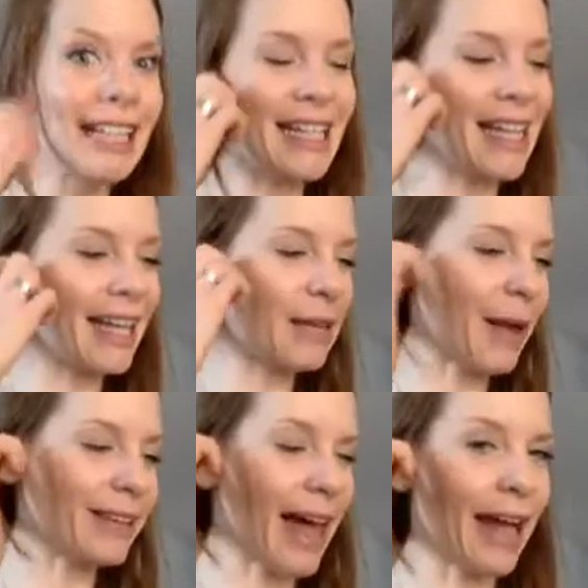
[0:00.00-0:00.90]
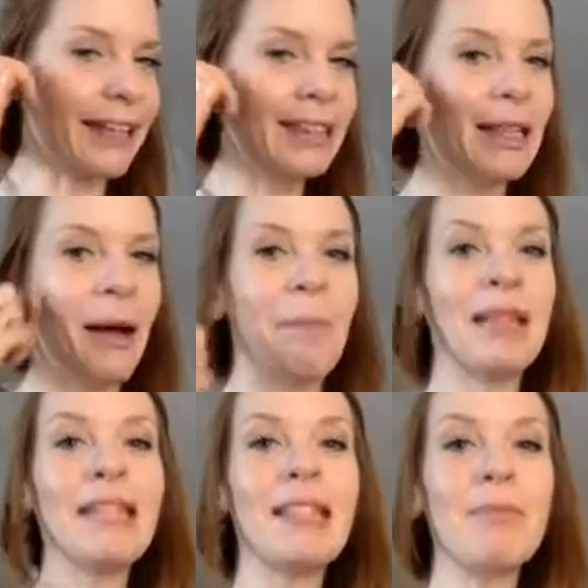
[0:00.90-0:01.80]
excited about that. But
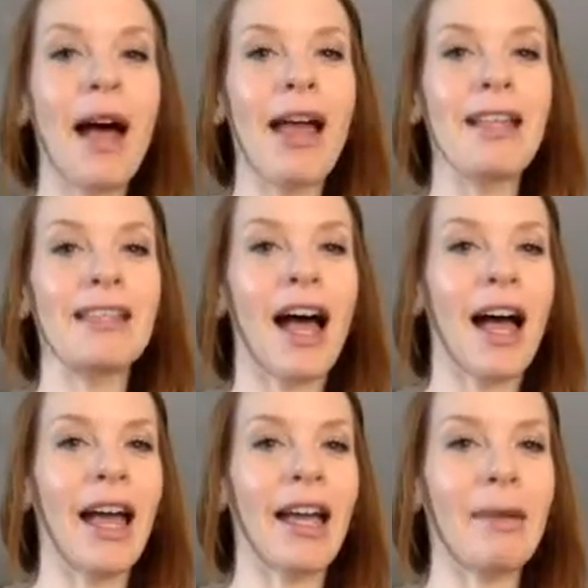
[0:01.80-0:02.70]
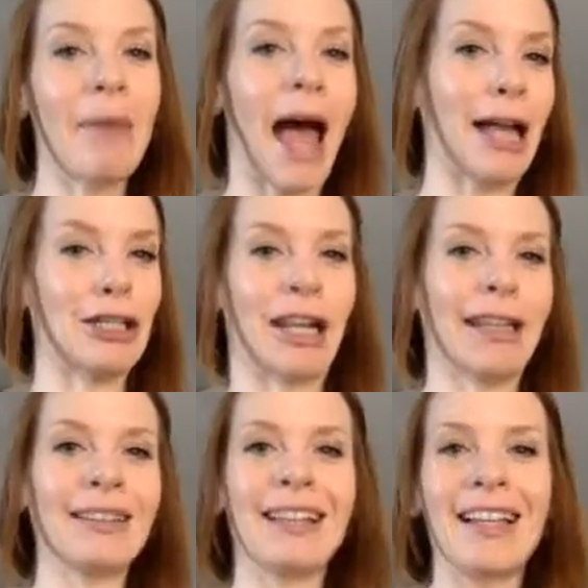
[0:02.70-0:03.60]
this is my side
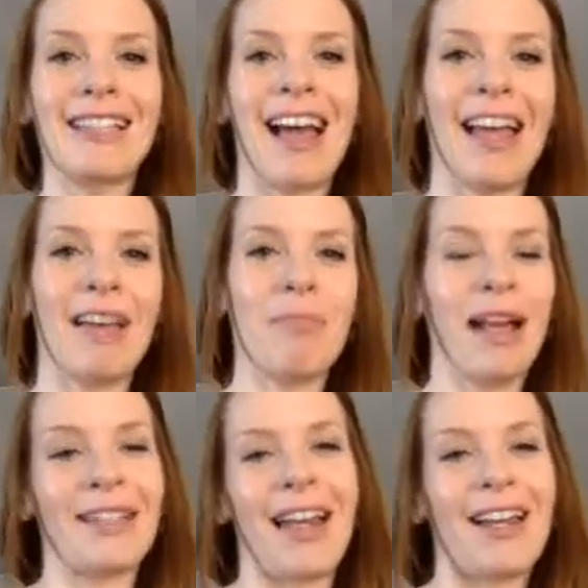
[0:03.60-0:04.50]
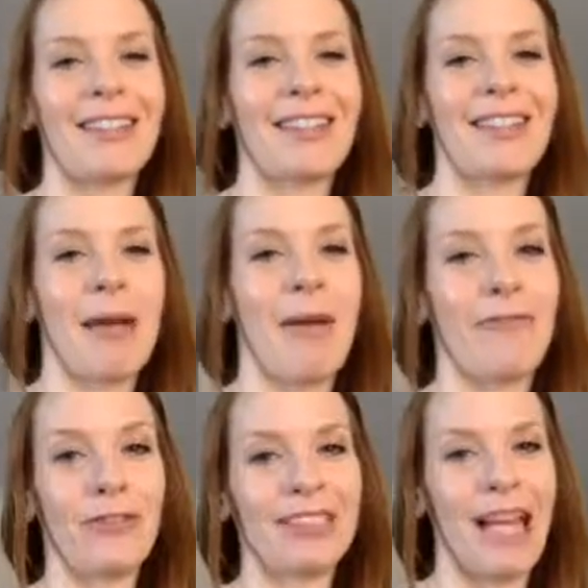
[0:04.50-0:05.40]
passion, because my side hustle is now my
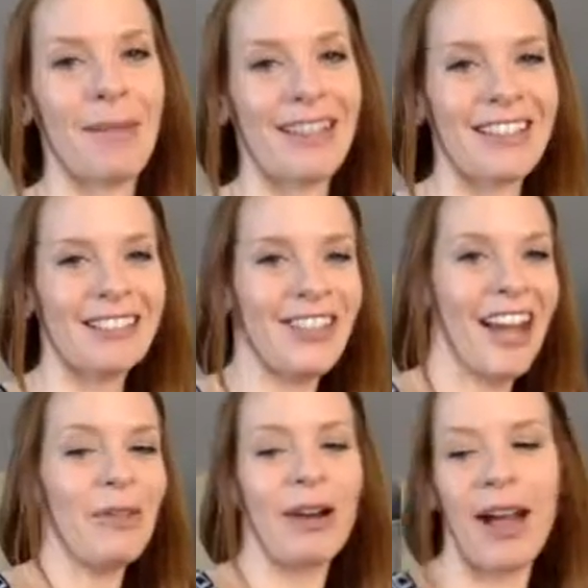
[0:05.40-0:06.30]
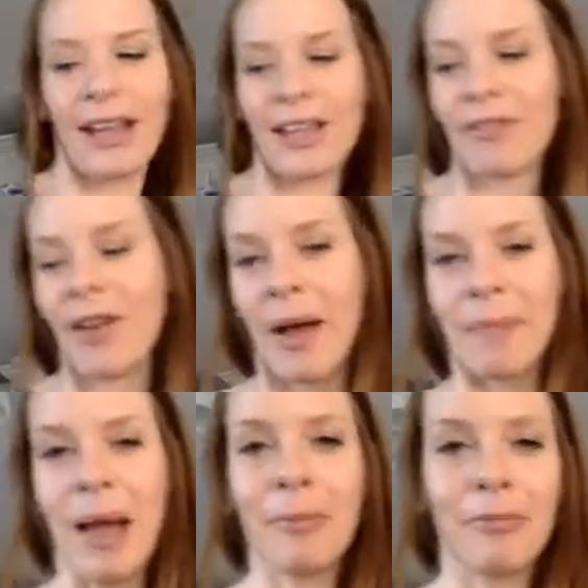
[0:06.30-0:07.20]
full-time hustle, right? Where I
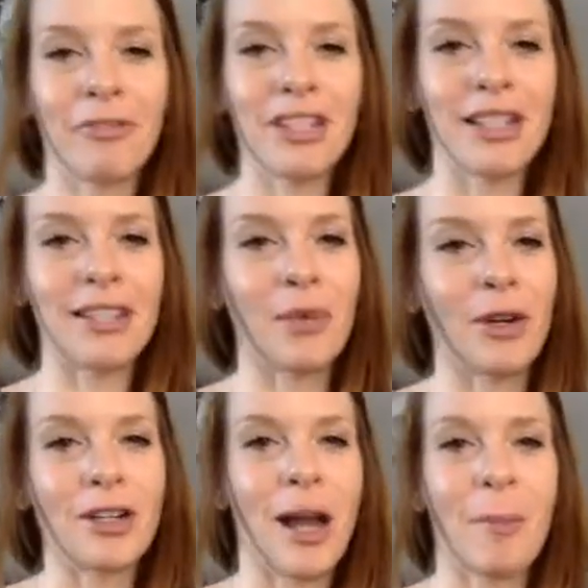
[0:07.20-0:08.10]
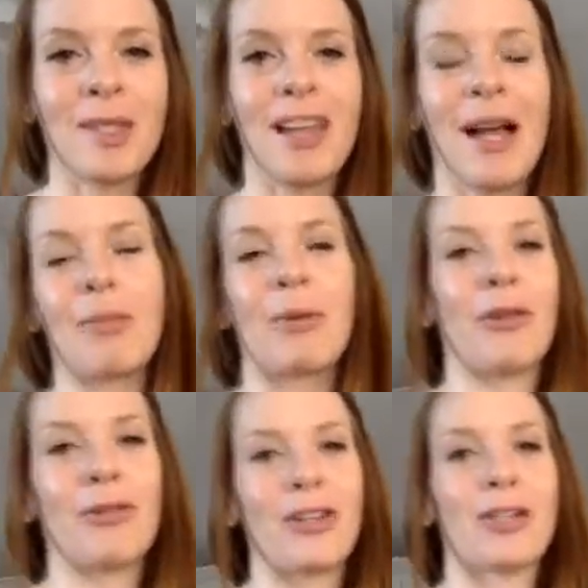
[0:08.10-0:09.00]
facilitate workshops to help
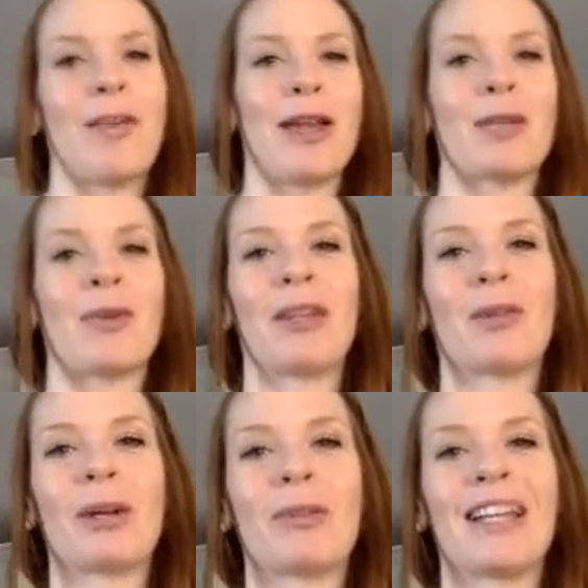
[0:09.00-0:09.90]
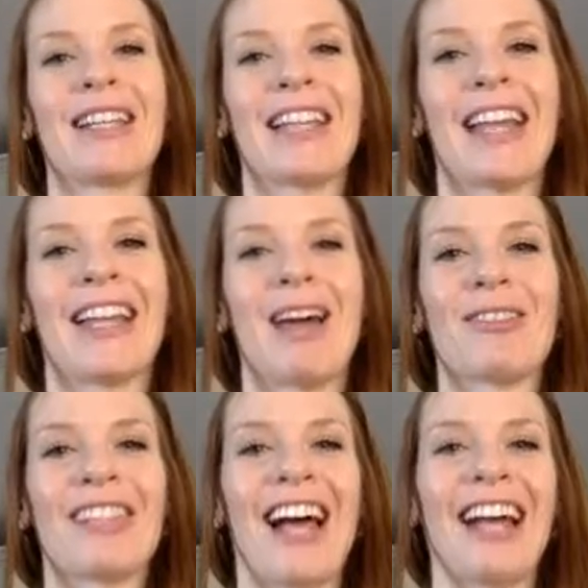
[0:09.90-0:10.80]
promote stress management in the workplace and
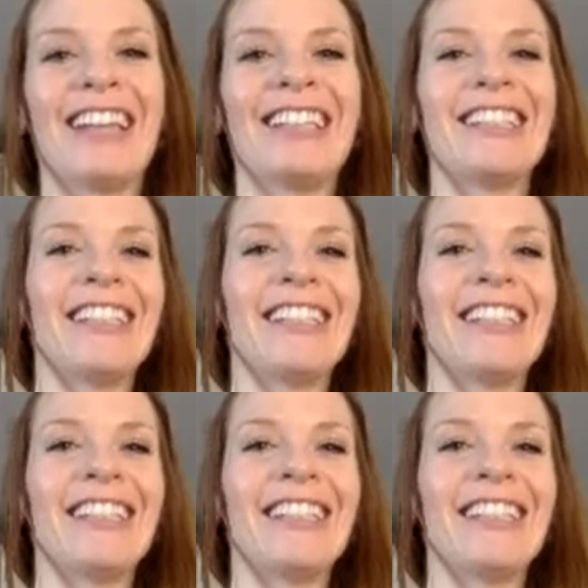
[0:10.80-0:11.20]
outside.